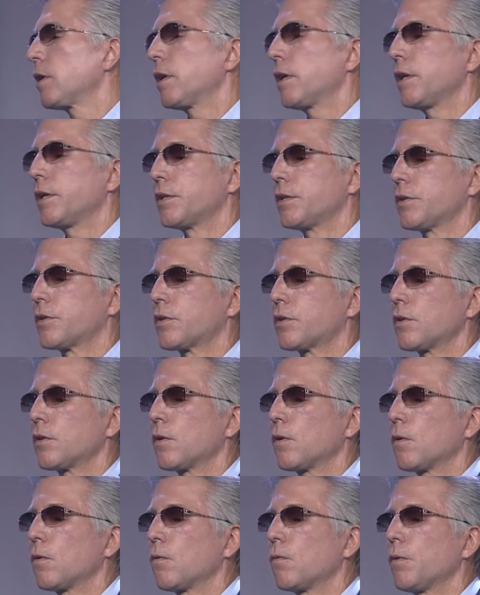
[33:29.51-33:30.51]
is
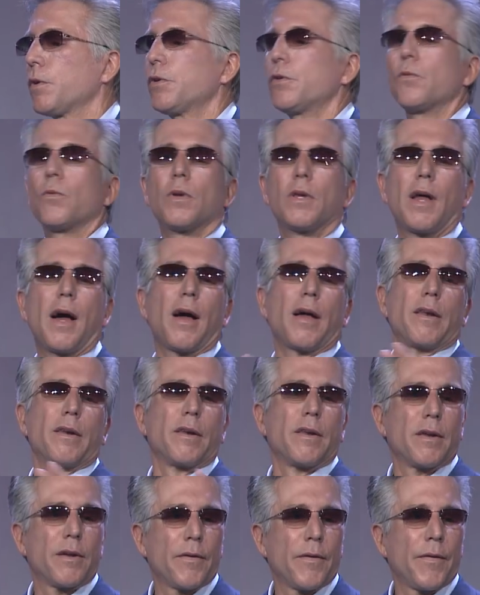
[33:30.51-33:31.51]
we do a
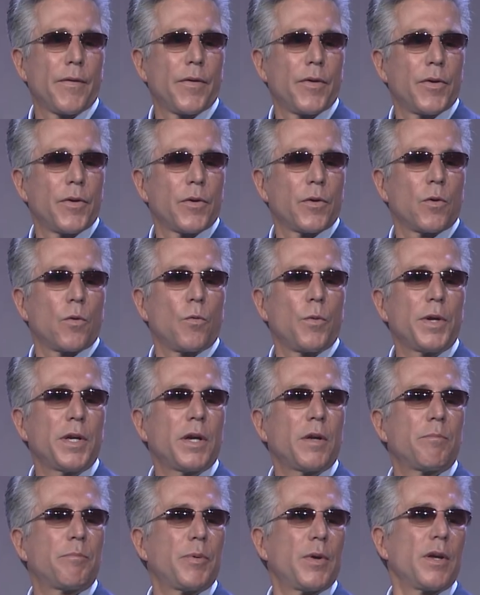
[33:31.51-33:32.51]
lot. We
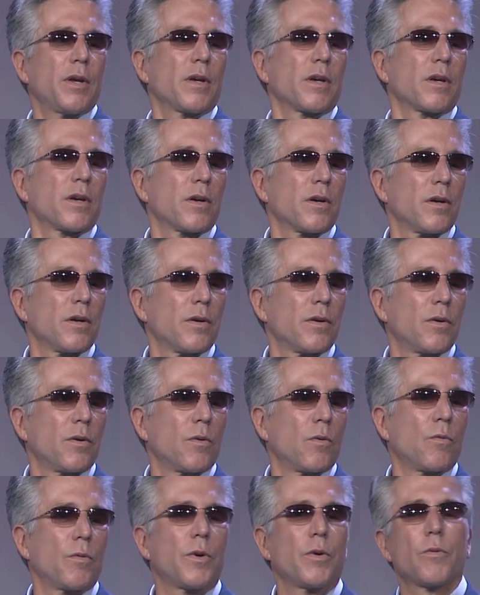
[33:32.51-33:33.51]
get big.
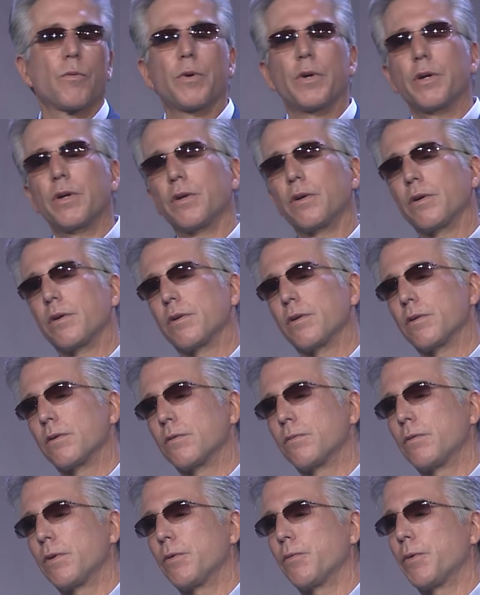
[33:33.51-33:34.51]
We, we,
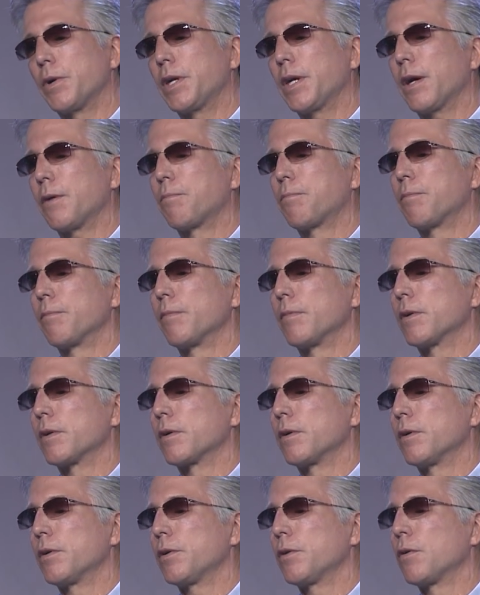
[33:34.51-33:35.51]
we, we get
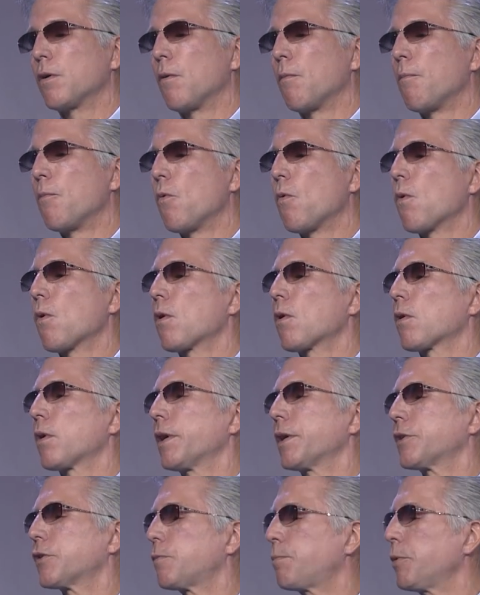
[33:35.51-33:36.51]
uh, you know, more
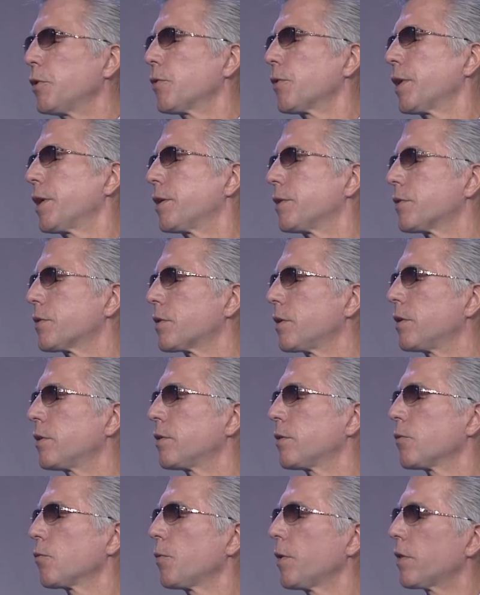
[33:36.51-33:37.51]
experience
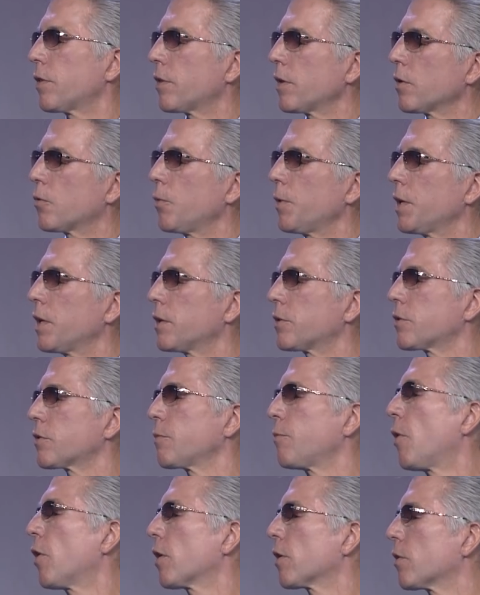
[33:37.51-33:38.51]
and we think we get
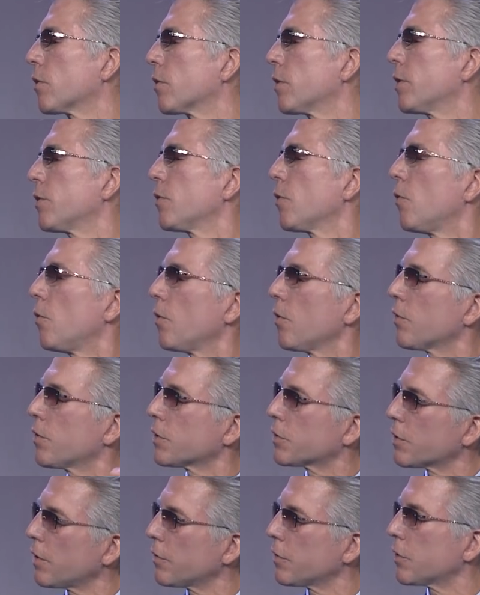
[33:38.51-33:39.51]
smarter and all
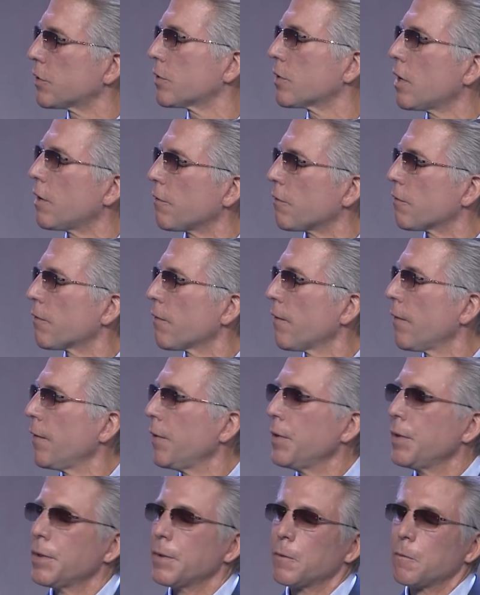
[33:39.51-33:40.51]
this other stuff.
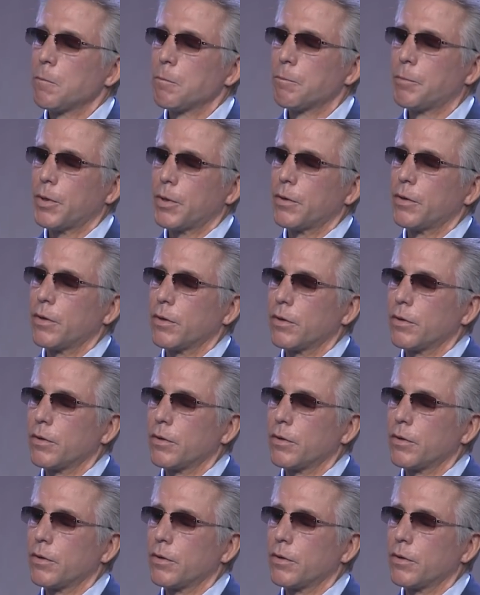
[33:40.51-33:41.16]
But